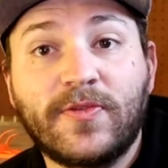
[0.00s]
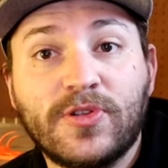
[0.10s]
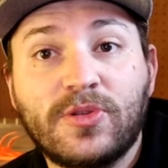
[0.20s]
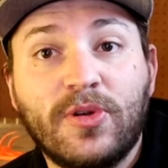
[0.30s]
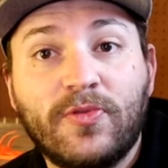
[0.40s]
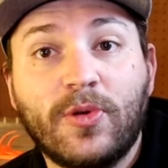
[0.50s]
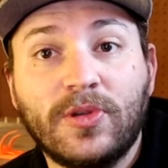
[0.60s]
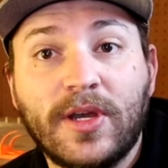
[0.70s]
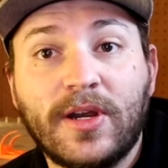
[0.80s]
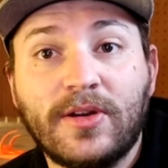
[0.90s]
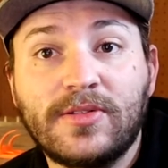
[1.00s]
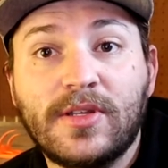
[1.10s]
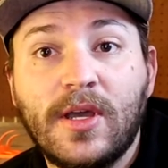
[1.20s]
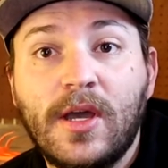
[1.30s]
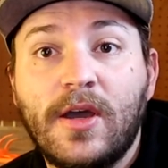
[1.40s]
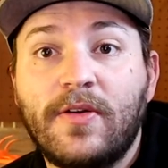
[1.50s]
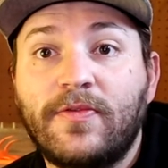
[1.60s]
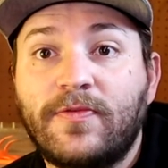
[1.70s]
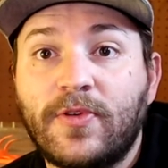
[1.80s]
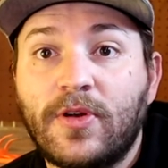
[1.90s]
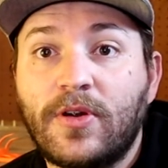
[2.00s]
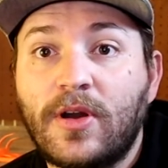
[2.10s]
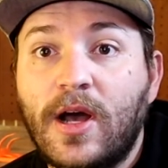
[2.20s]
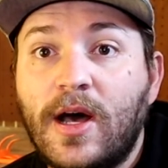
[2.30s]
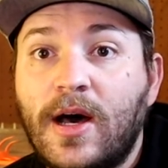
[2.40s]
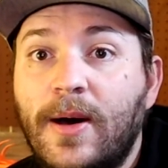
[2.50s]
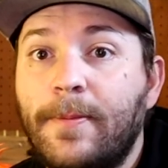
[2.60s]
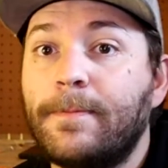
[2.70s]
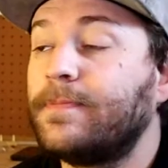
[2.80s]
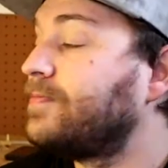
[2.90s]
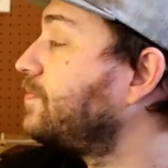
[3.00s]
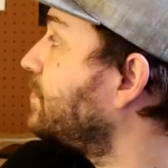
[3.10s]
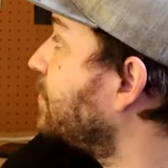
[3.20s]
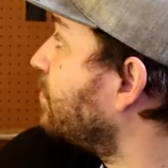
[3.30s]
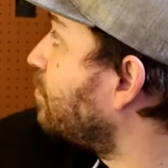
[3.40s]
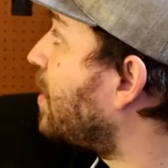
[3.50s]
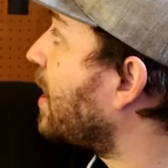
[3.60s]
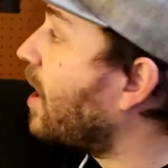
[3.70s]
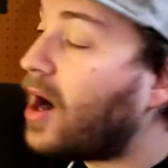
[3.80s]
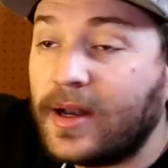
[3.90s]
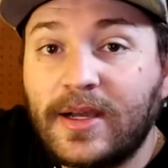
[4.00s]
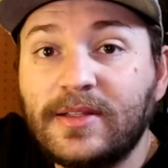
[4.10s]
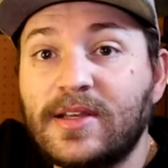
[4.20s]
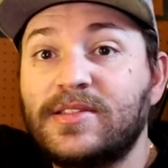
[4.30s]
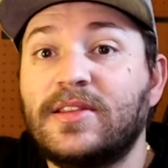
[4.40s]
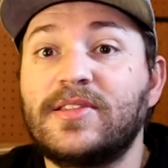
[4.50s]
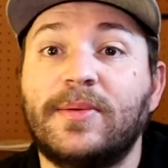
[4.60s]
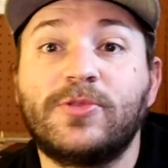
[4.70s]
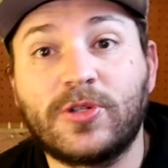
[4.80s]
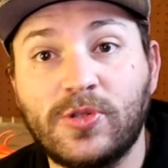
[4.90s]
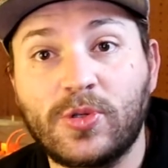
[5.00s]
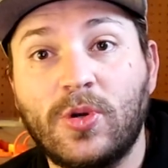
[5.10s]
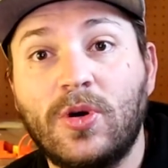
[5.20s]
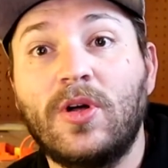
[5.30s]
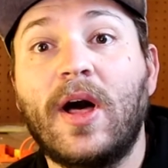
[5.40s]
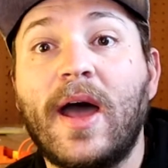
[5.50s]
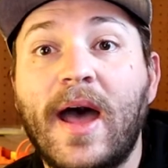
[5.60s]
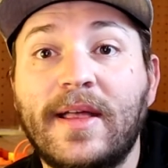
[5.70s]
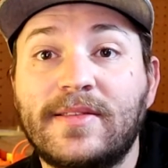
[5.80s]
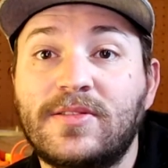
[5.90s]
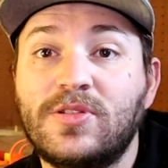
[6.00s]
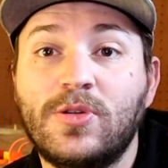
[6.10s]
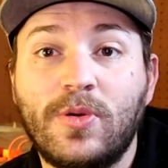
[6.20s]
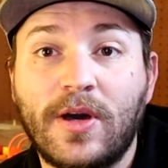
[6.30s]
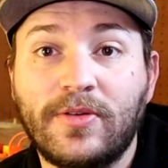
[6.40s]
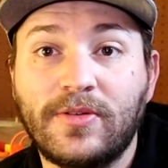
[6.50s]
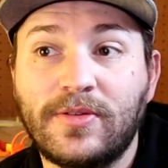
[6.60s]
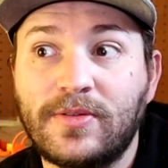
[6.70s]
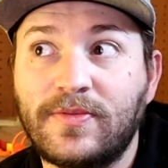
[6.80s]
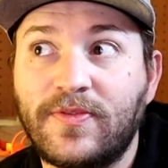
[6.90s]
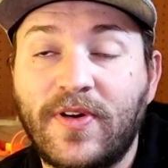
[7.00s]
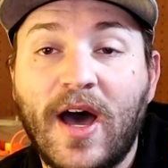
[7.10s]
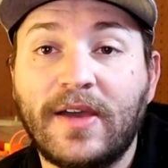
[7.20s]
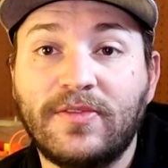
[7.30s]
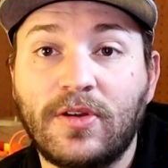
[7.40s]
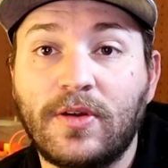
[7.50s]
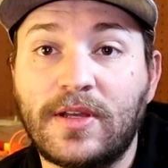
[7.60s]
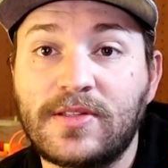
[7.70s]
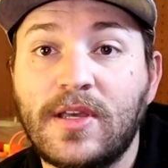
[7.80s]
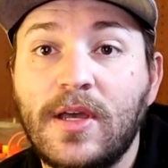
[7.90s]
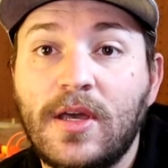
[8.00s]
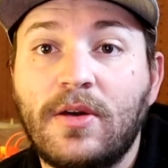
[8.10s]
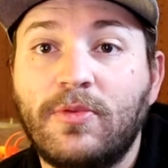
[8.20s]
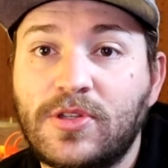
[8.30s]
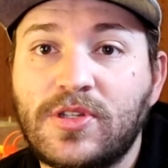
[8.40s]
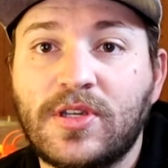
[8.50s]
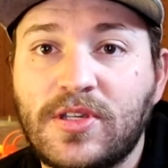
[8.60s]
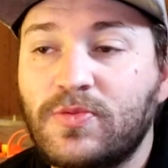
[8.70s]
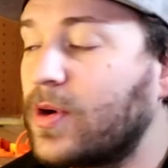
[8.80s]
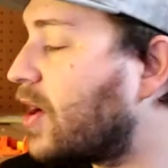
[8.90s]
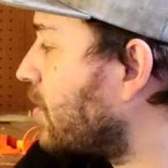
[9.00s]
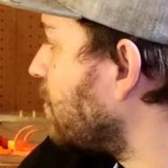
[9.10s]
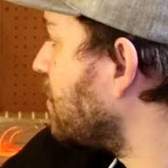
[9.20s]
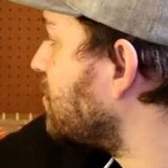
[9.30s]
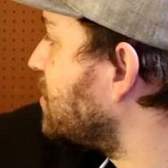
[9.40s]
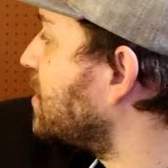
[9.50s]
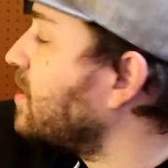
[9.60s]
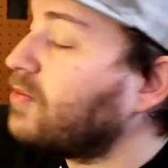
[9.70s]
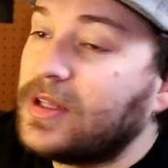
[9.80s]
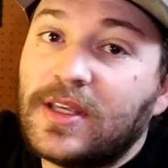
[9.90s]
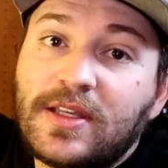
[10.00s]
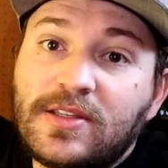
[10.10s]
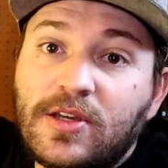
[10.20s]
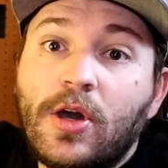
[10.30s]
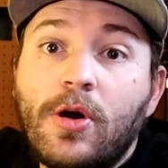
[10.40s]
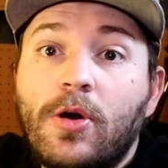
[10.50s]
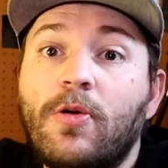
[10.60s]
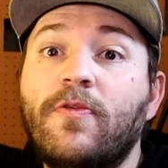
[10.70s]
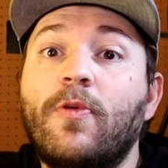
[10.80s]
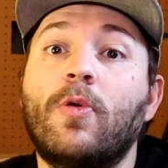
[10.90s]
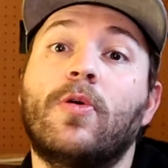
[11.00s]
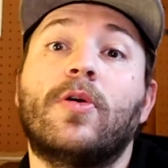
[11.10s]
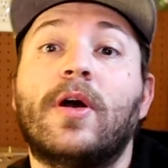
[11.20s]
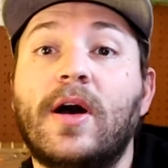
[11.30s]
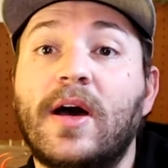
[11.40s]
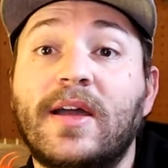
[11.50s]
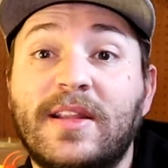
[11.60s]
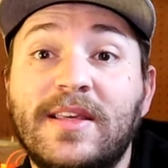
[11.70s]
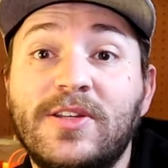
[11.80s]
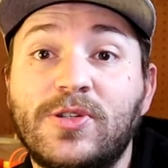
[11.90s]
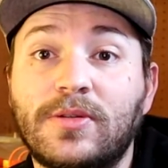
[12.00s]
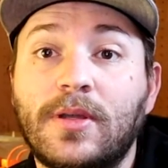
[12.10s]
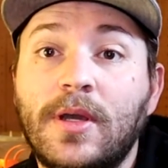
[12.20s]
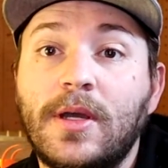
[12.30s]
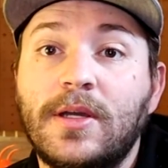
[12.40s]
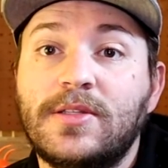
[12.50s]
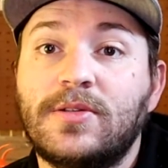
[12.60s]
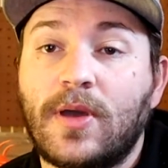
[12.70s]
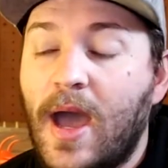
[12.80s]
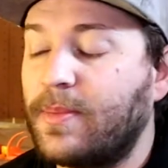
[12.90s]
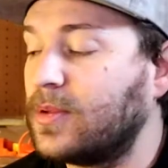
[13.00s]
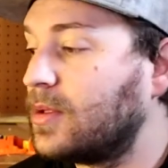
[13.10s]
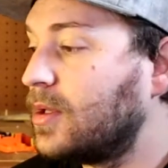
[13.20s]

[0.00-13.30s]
first 3 or 4 layers, for my hot end, I set the temperature control at 205 degrees, which is where we're seeing we need to go for adhesion to happen,